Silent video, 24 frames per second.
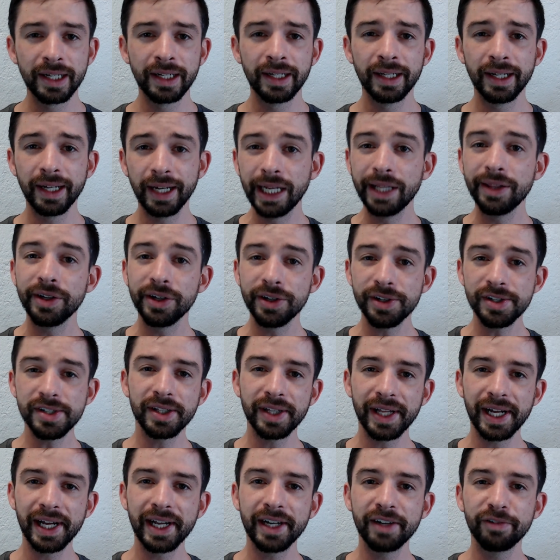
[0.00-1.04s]
and there's a
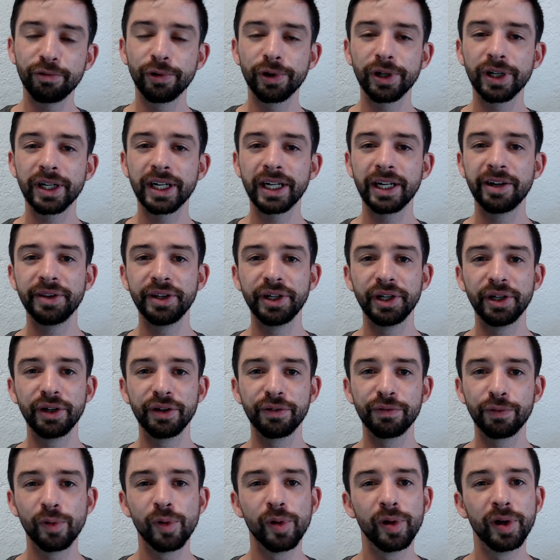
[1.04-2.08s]
lot of work out there
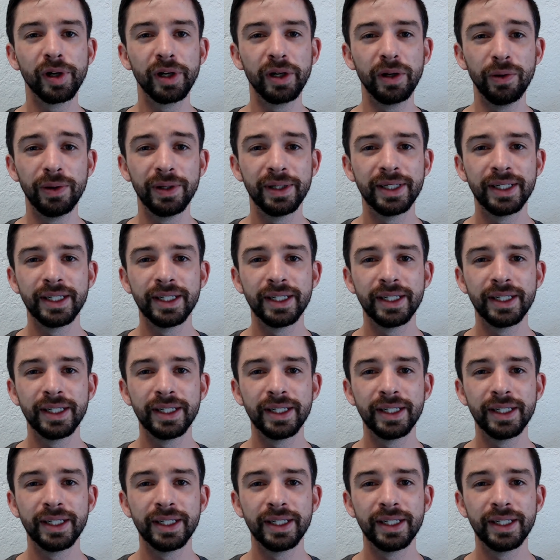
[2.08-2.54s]
for you.